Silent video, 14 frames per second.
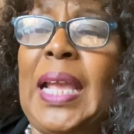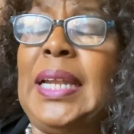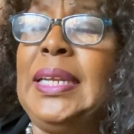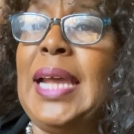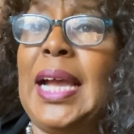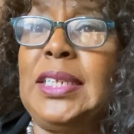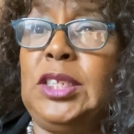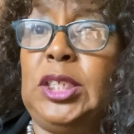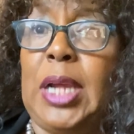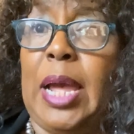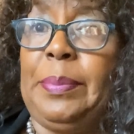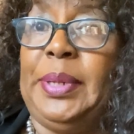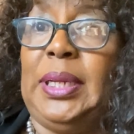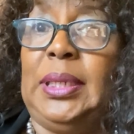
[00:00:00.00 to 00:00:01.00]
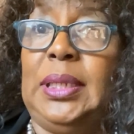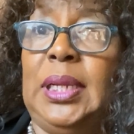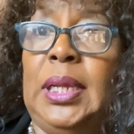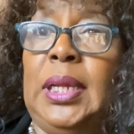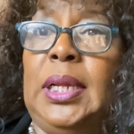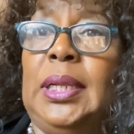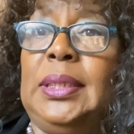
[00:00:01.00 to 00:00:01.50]
not shopping,
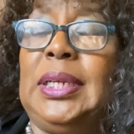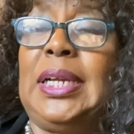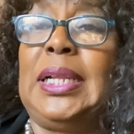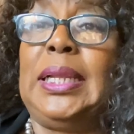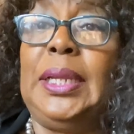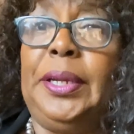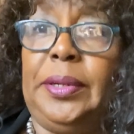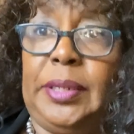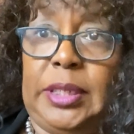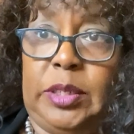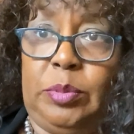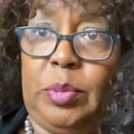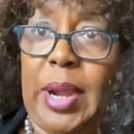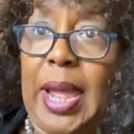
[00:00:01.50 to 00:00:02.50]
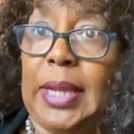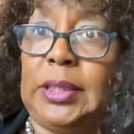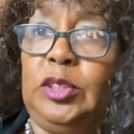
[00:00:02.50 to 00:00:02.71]
the clearance rack.